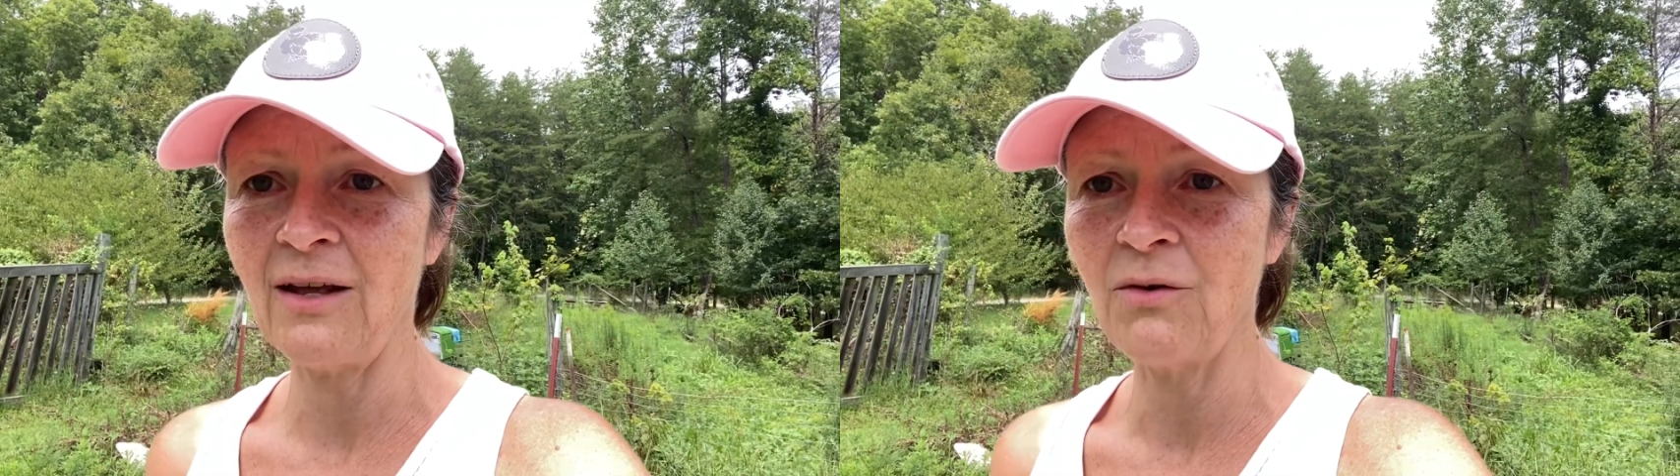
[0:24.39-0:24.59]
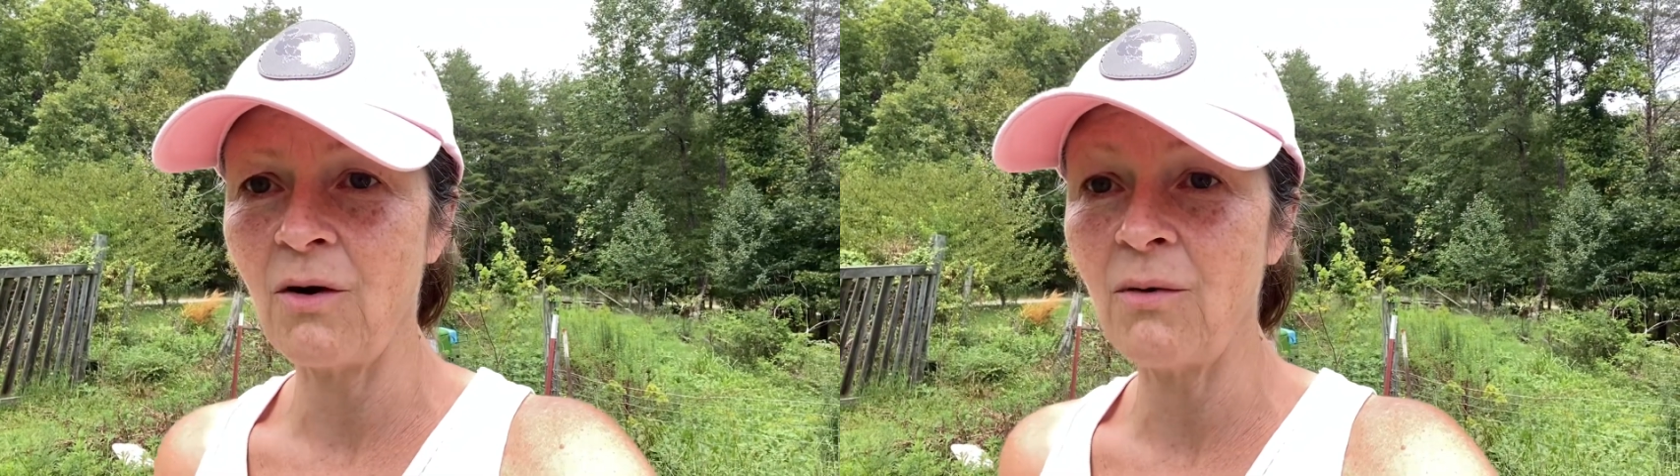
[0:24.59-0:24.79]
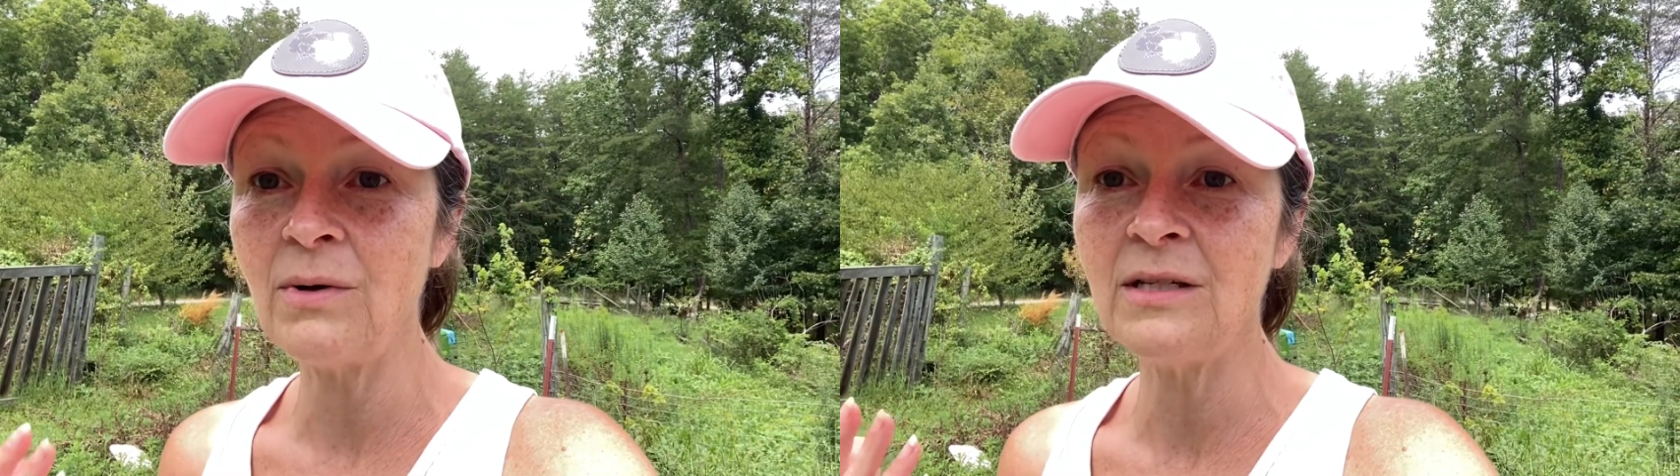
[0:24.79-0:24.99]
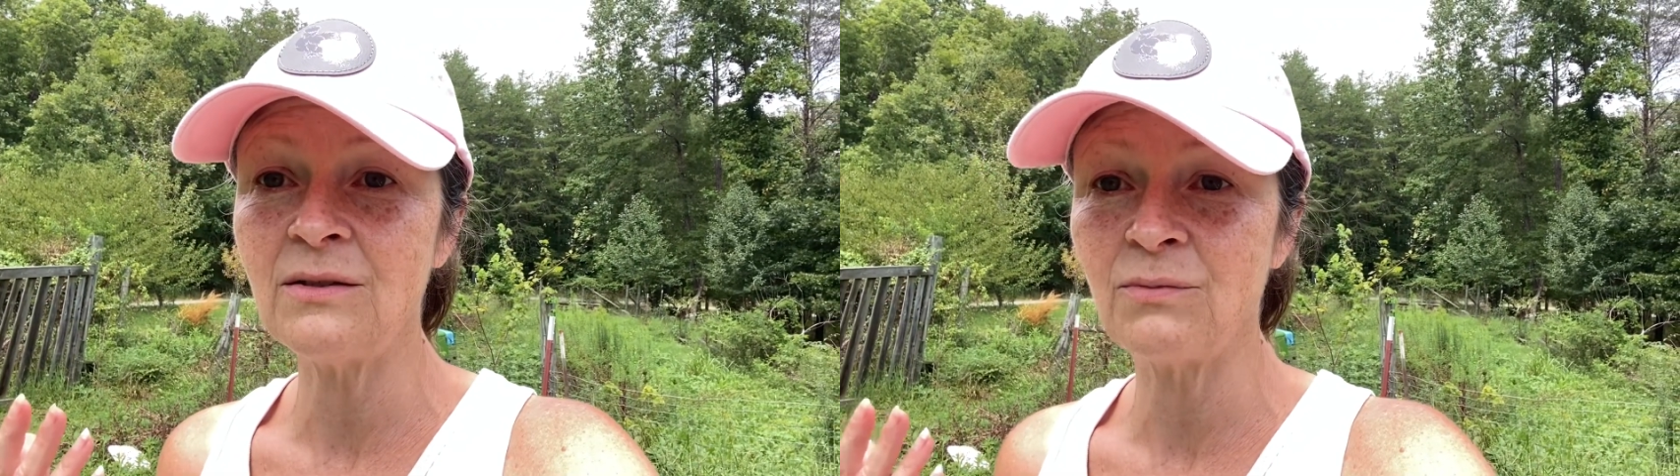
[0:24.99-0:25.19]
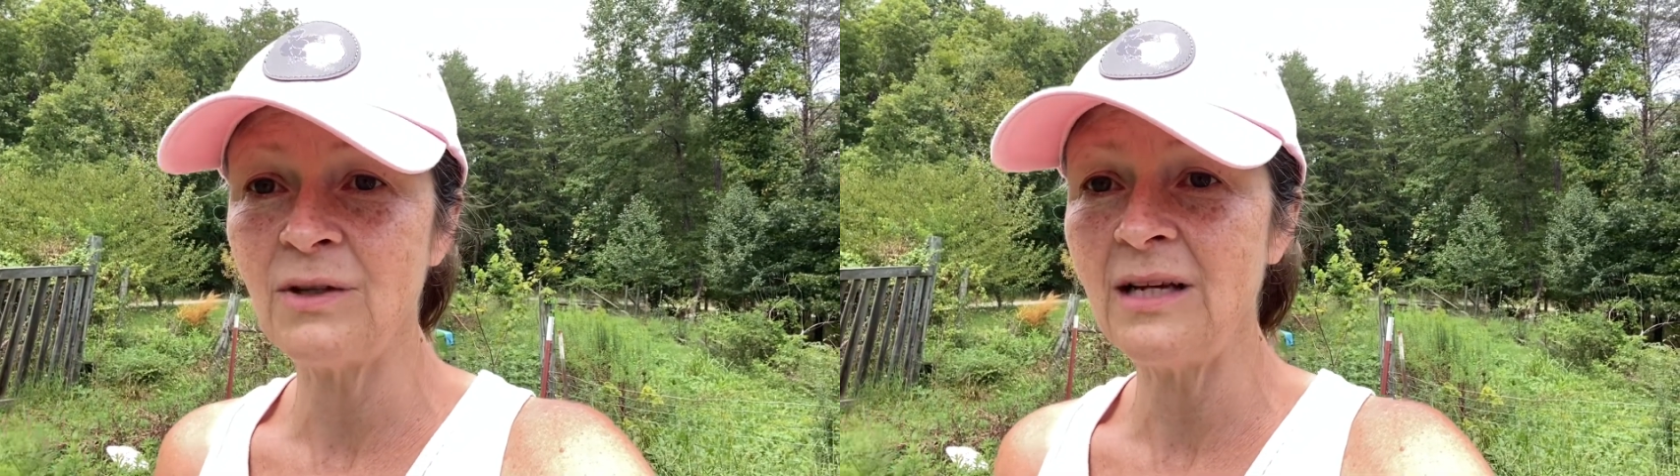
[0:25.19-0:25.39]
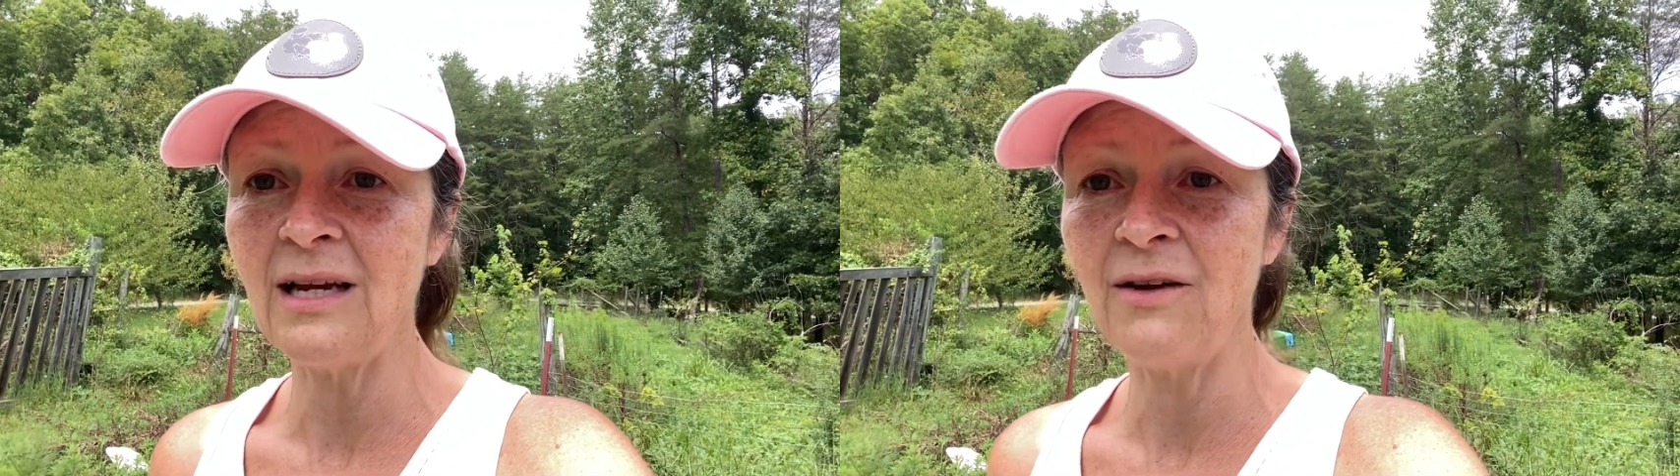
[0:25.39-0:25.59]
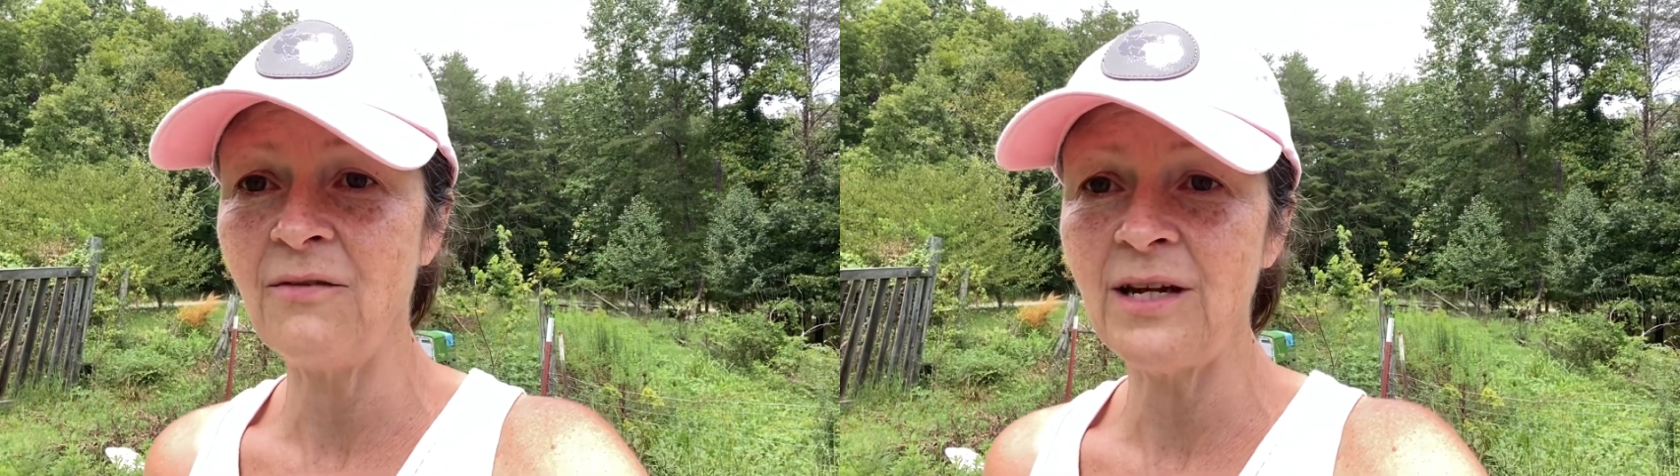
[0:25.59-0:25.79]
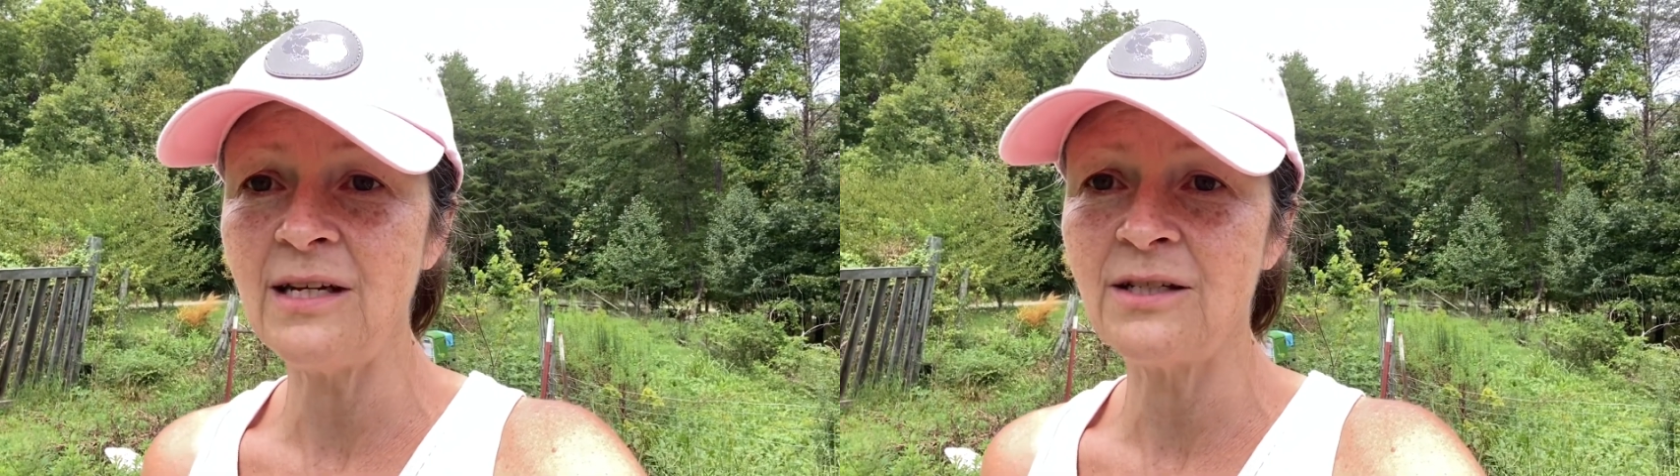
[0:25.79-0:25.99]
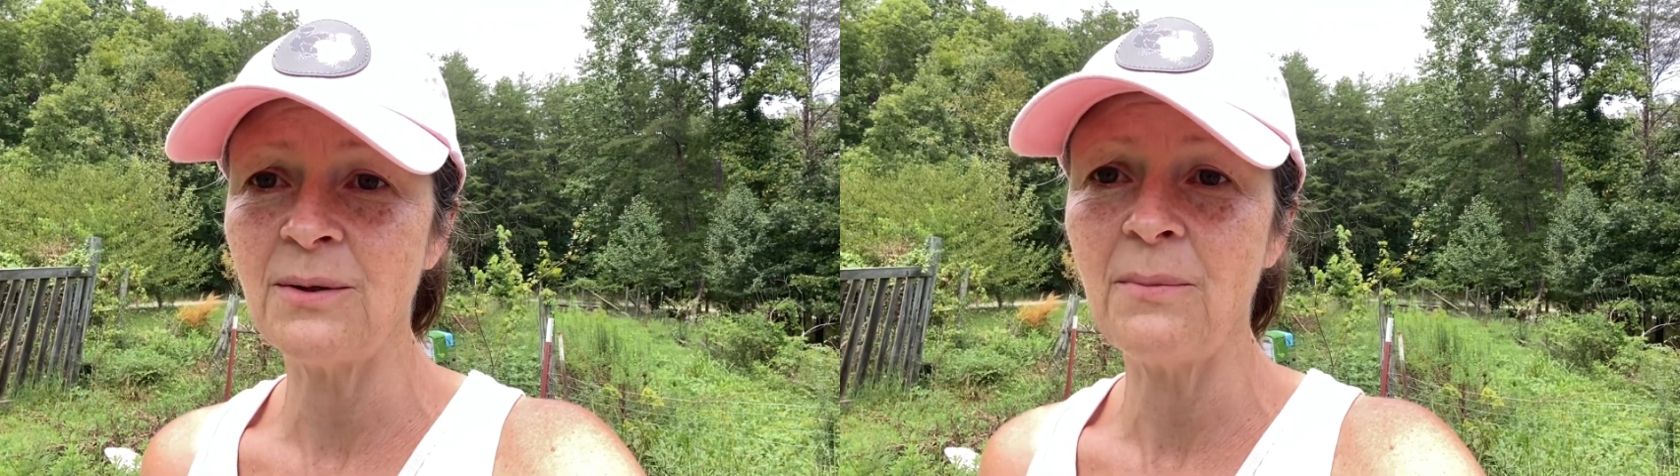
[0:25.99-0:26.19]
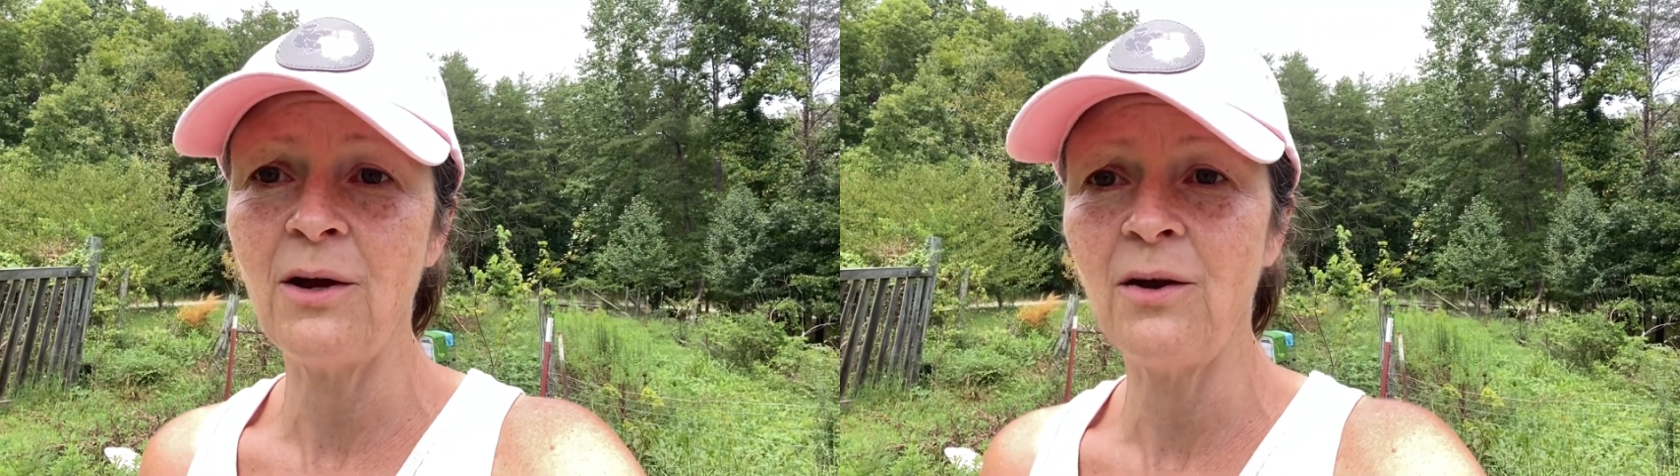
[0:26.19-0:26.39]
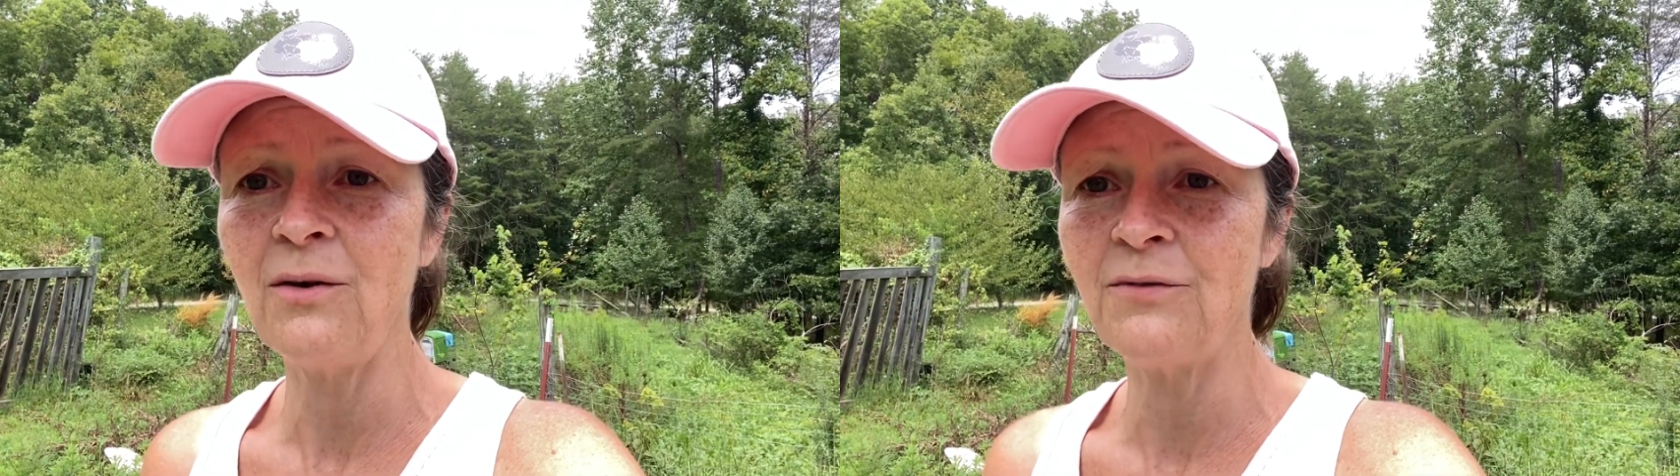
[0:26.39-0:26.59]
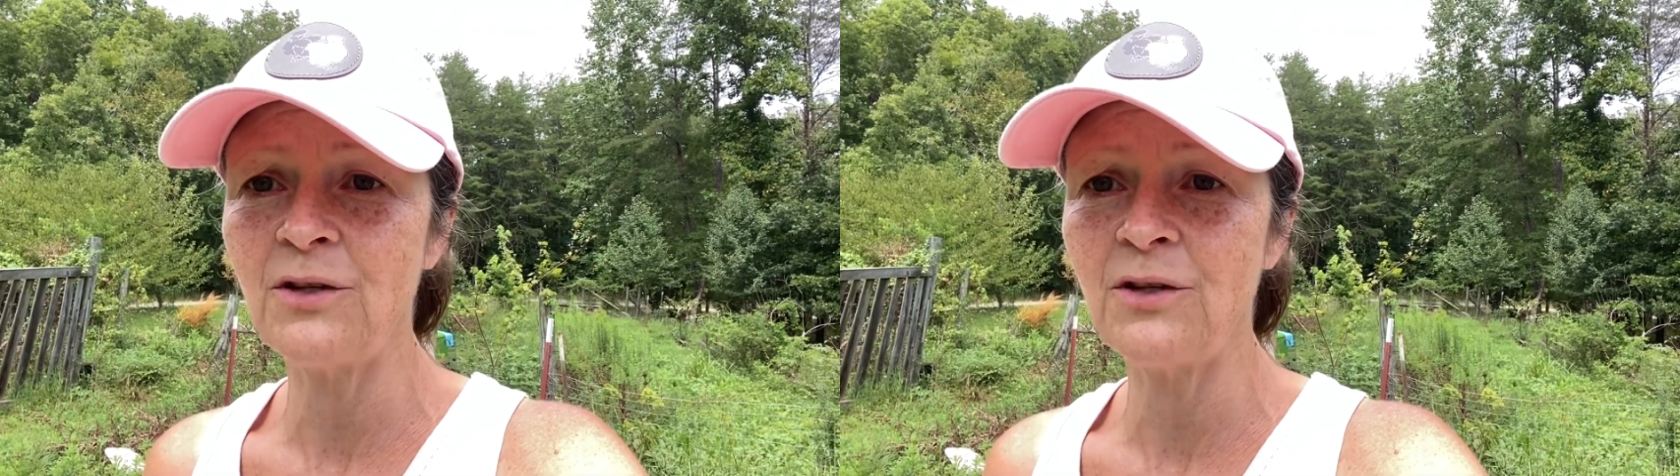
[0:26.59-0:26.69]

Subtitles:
They're always really inconvenient to move,